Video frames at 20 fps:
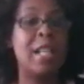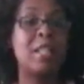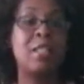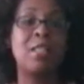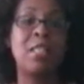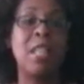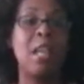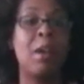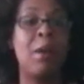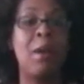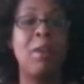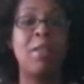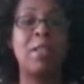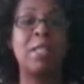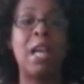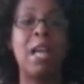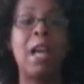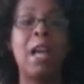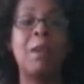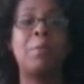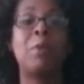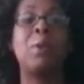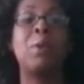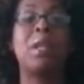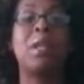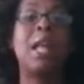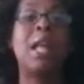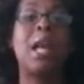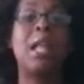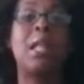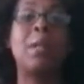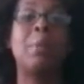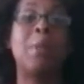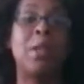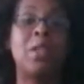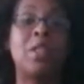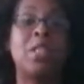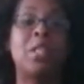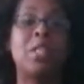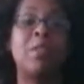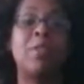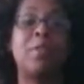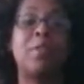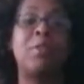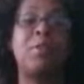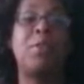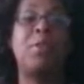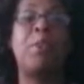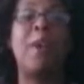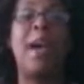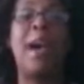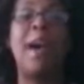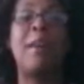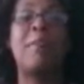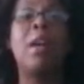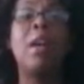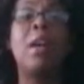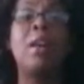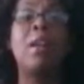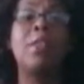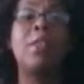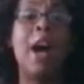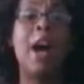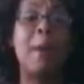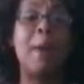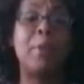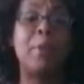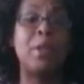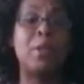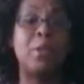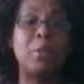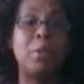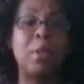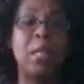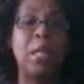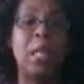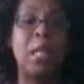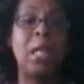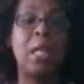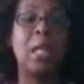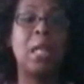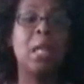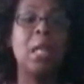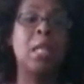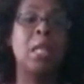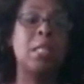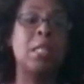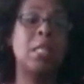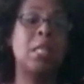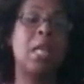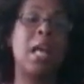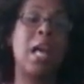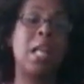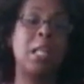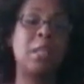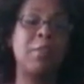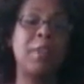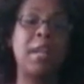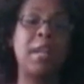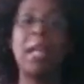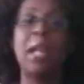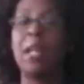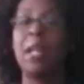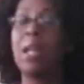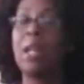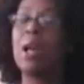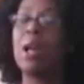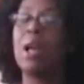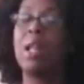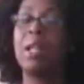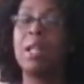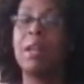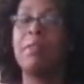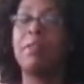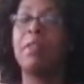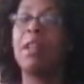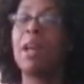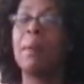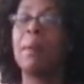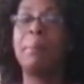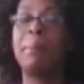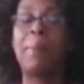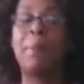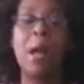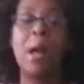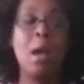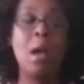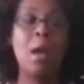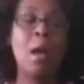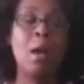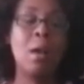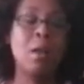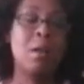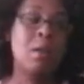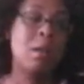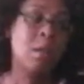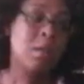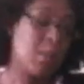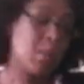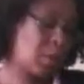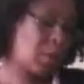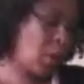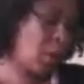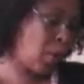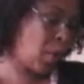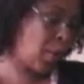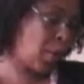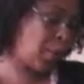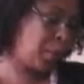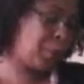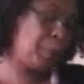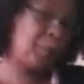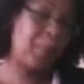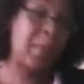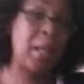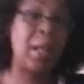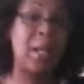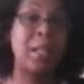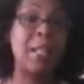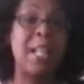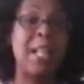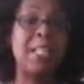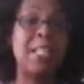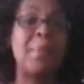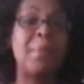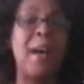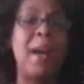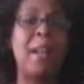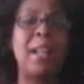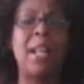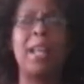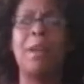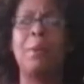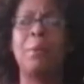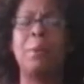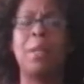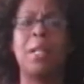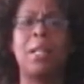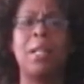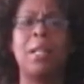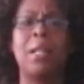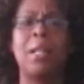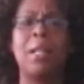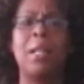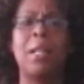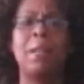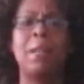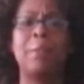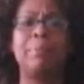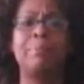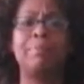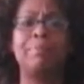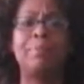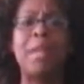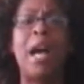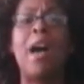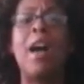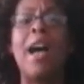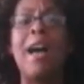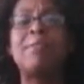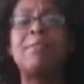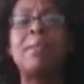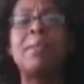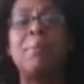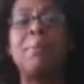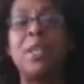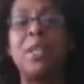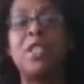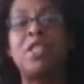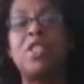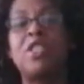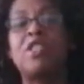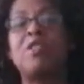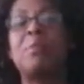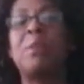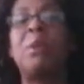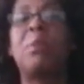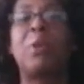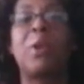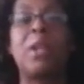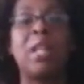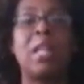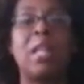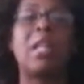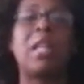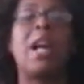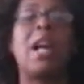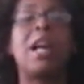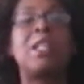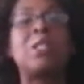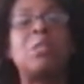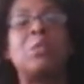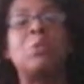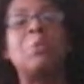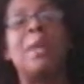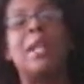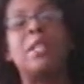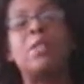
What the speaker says: I say all the time, you cannot limit yourself if you have the opportunity to elevate, level up. So, and that's about it, really. I'll have some pictures of me working in the classroom.